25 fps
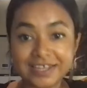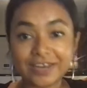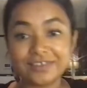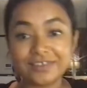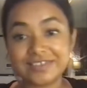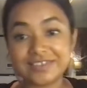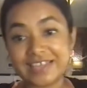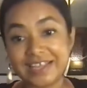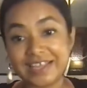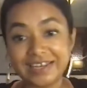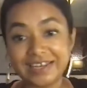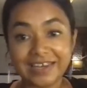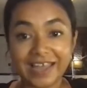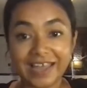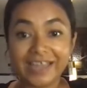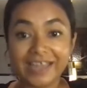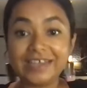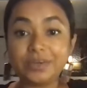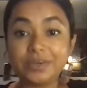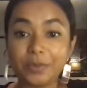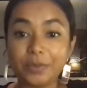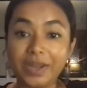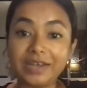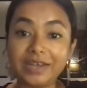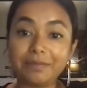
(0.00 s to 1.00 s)
of saying
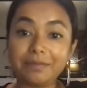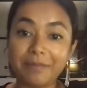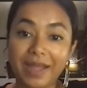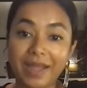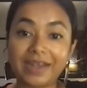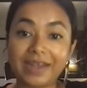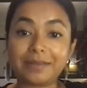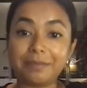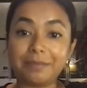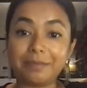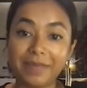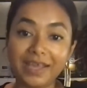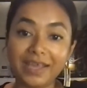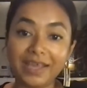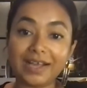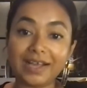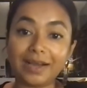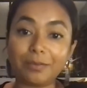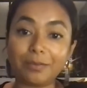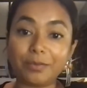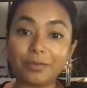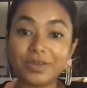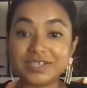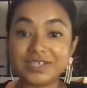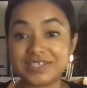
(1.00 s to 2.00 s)
lightweight matte
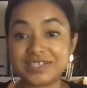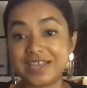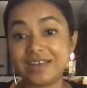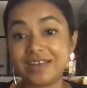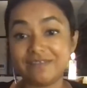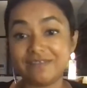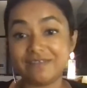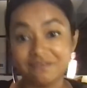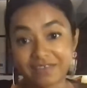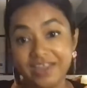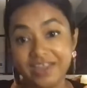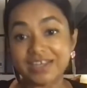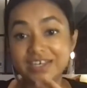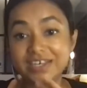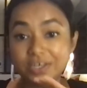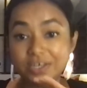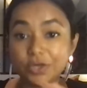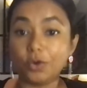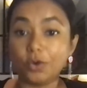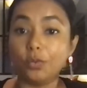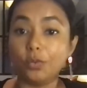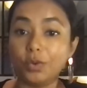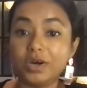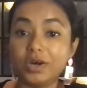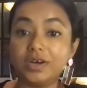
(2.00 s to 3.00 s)
makeup, we said weight in
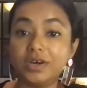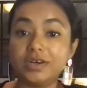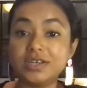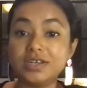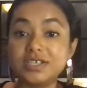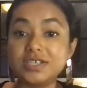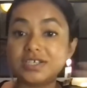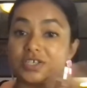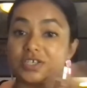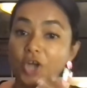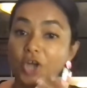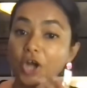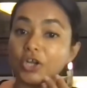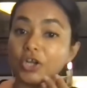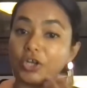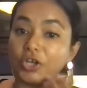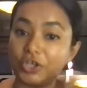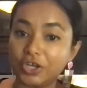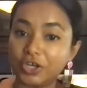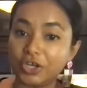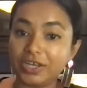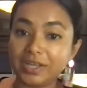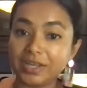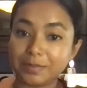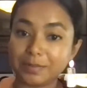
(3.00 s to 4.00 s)
your words, not on
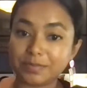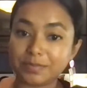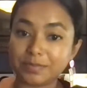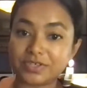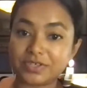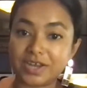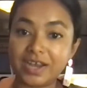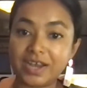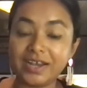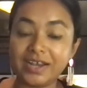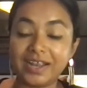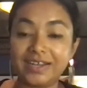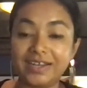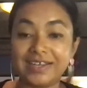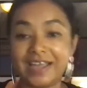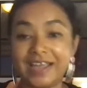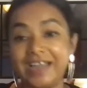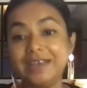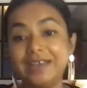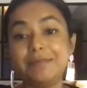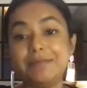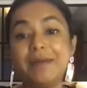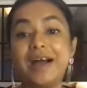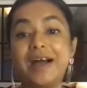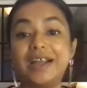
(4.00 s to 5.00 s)
your lips, right? And
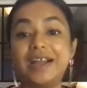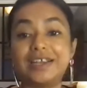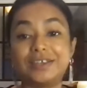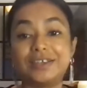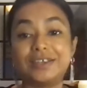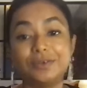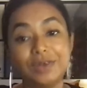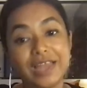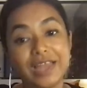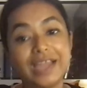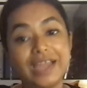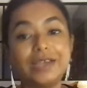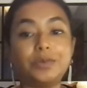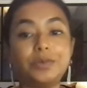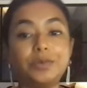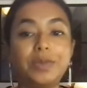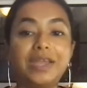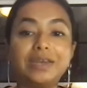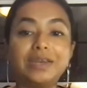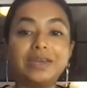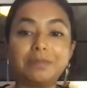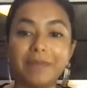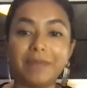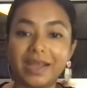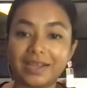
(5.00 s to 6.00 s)
tied back to
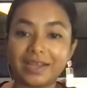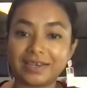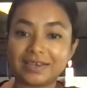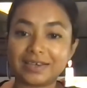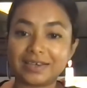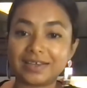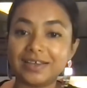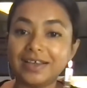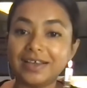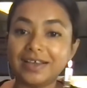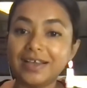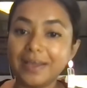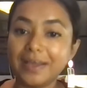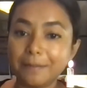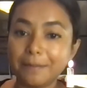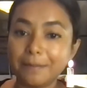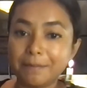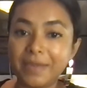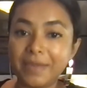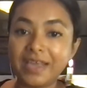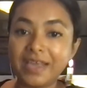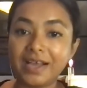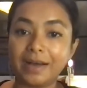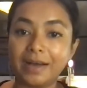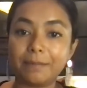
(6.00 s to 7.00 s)
lightweight matte
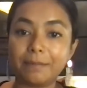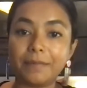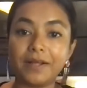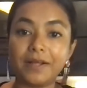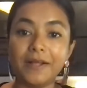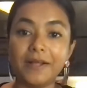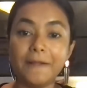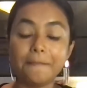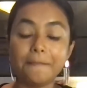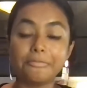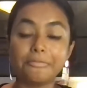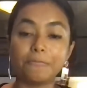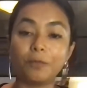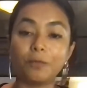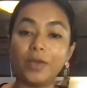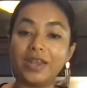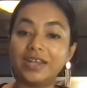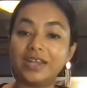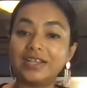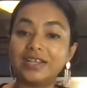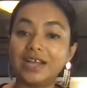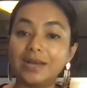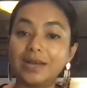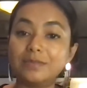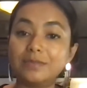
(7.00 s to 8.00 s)
makeup. When
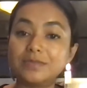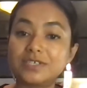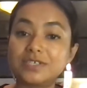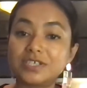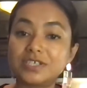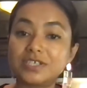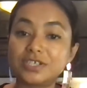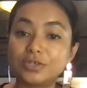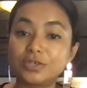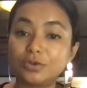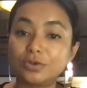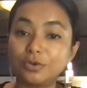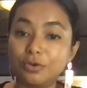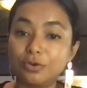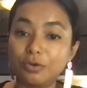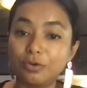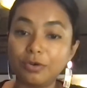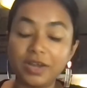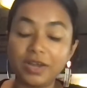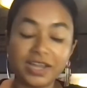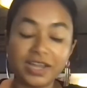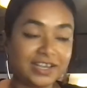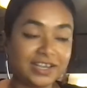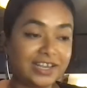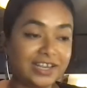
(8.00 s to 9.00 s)
it comes to
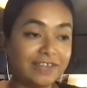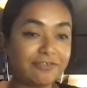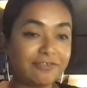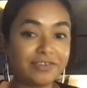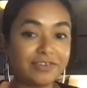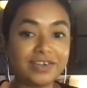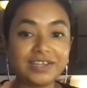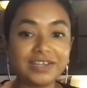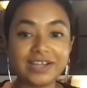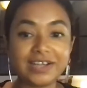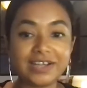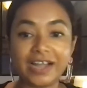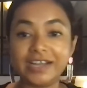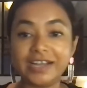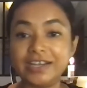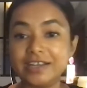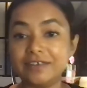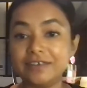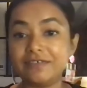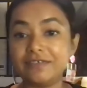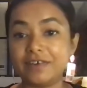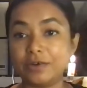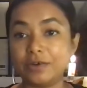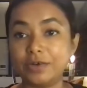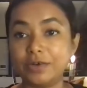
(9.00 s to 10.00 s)
different kind of
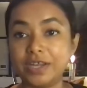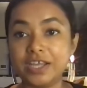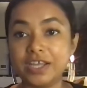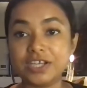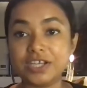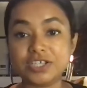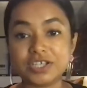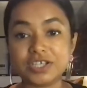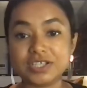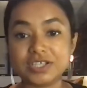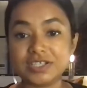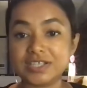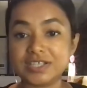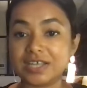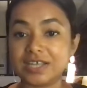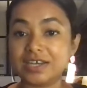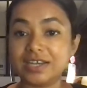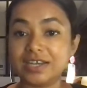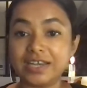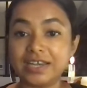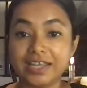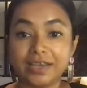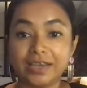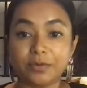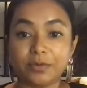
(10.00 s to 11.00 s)
foundation,
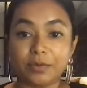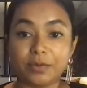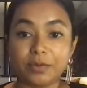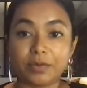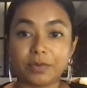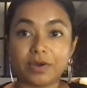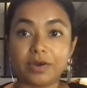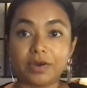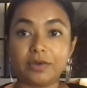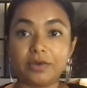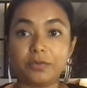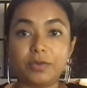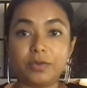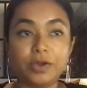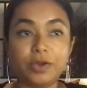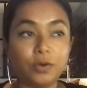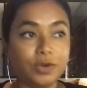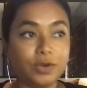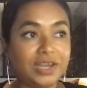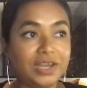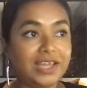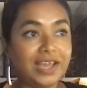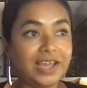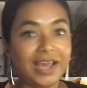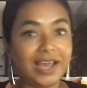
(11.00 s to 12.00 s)
suddenly we
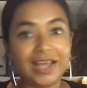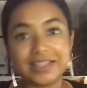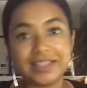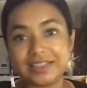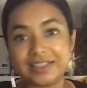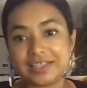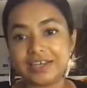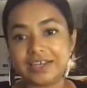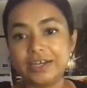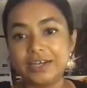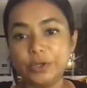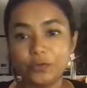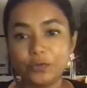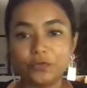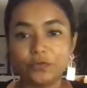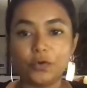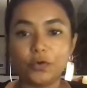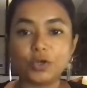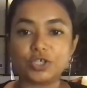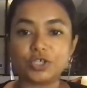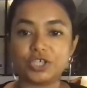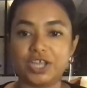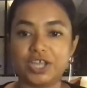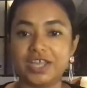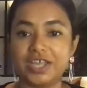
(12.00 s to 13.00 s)
only had 3 to 4
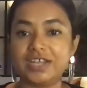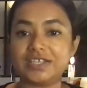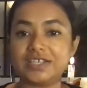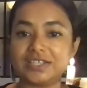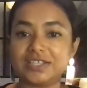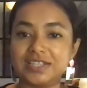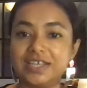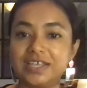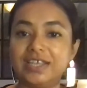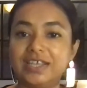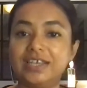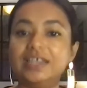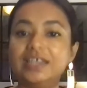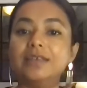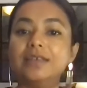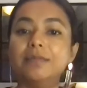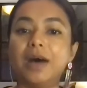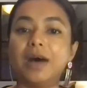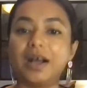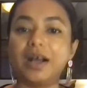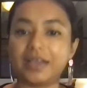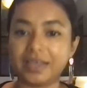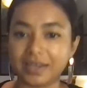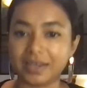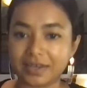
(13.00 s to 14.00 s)
shades in the Indian
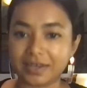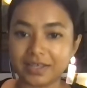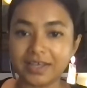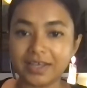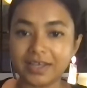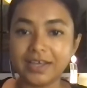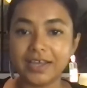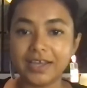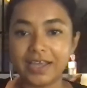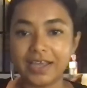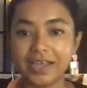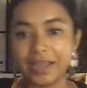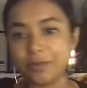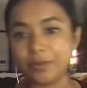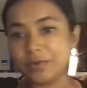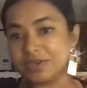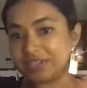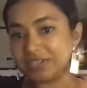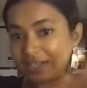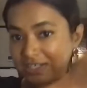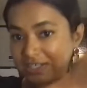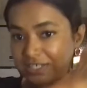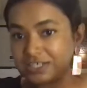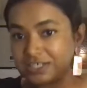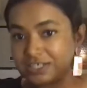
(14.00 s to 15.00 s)
market. It was
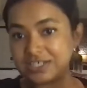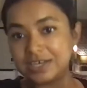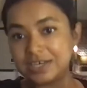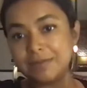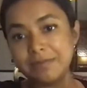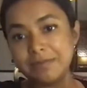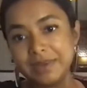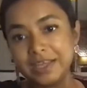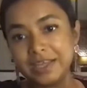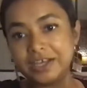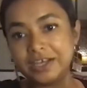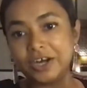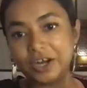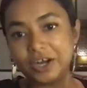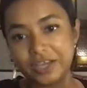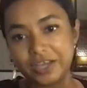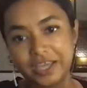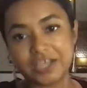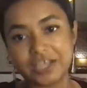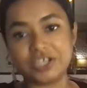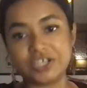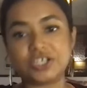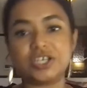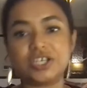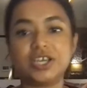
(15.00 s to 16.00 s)
extremely
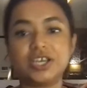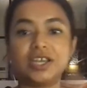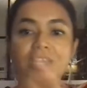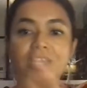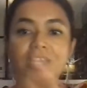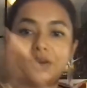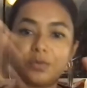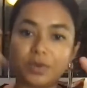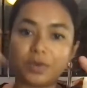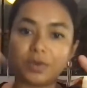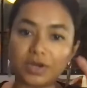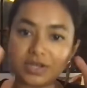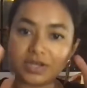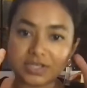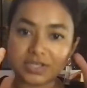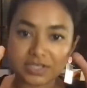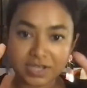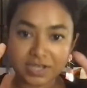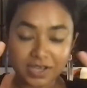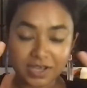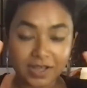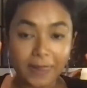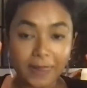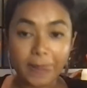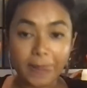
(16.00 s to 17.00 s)
Caucasian. It
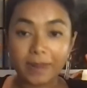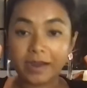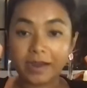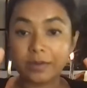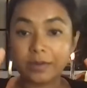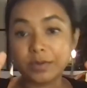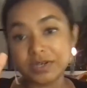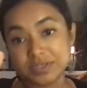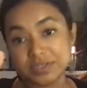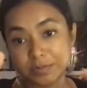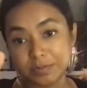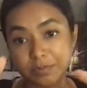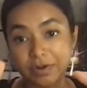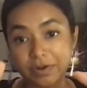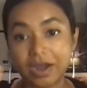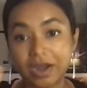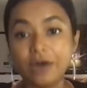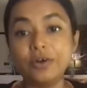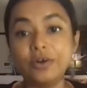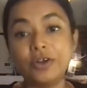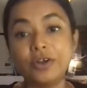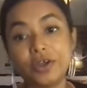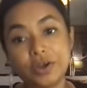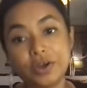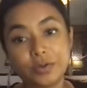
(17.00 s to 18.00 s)
was
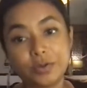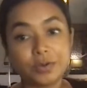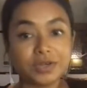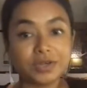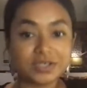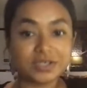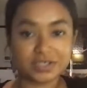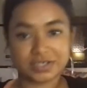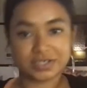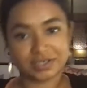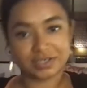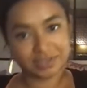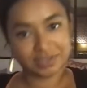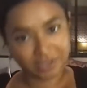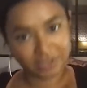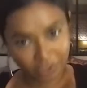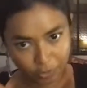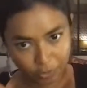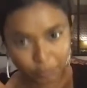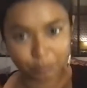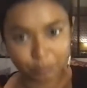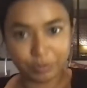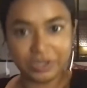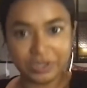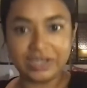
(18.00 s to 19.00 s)
brown, or it was
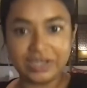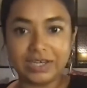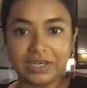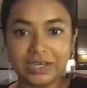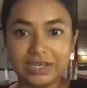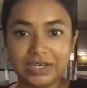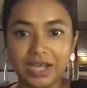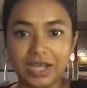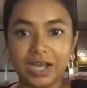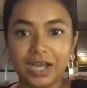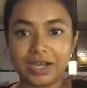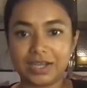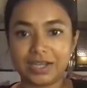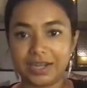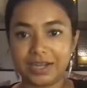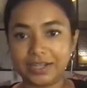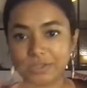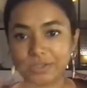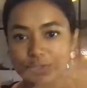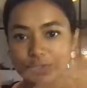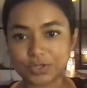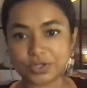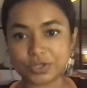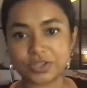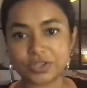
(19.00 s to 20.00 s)
completely dark, right?
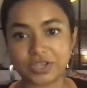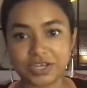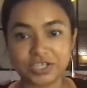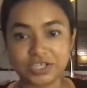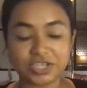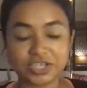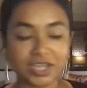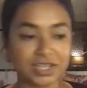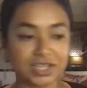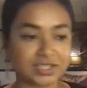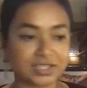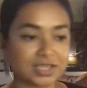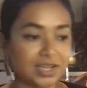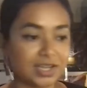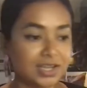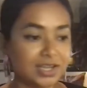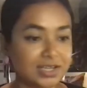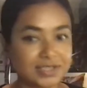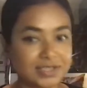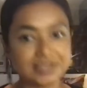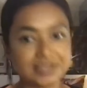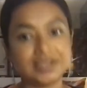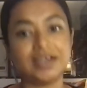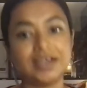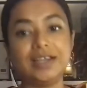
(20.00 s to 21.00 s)
Those are 3 shades.
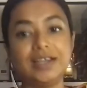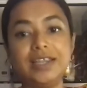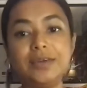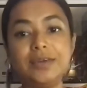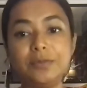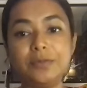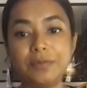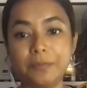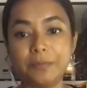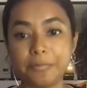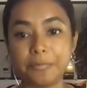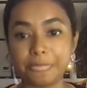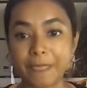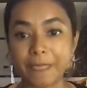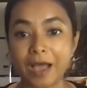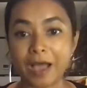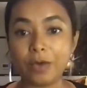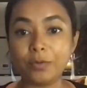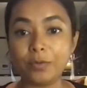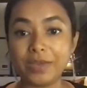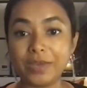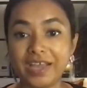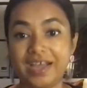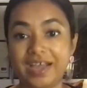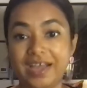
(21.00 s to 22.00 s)
Suddenly now
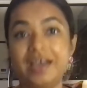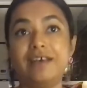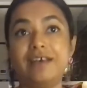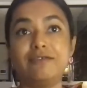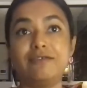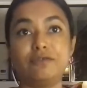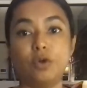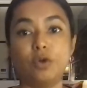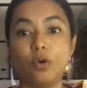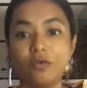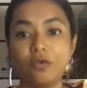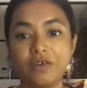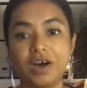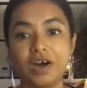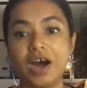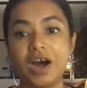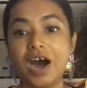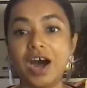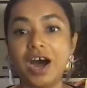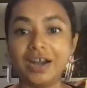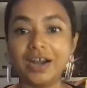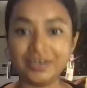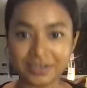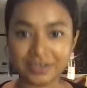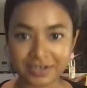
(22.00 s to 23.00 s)
we have over
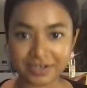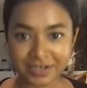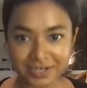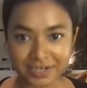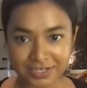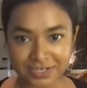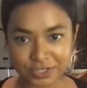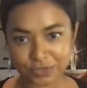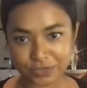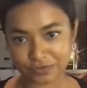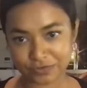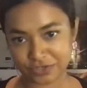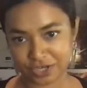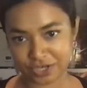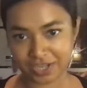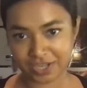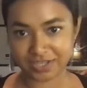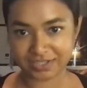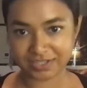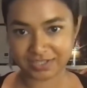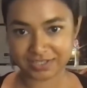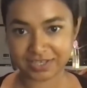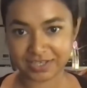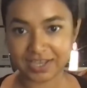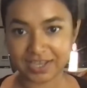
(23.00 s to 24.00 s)
hundreds of
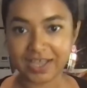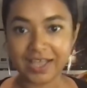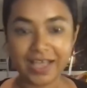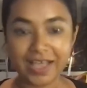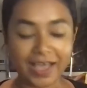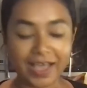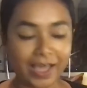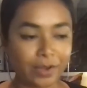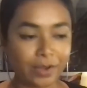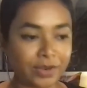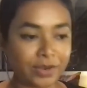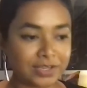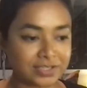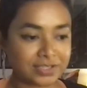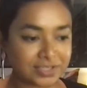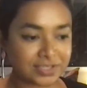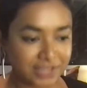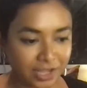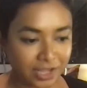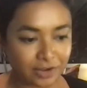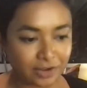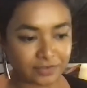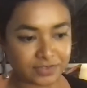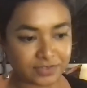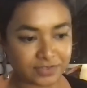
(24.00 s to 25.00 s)
shades, and
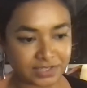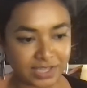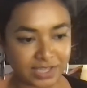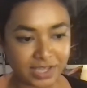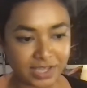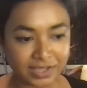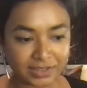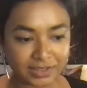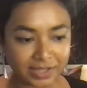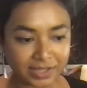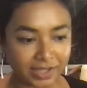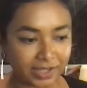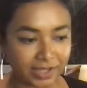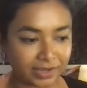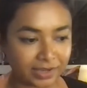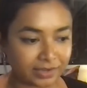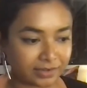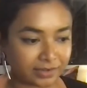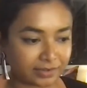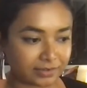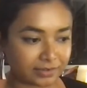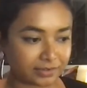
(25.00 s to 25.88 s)
instead of saying that,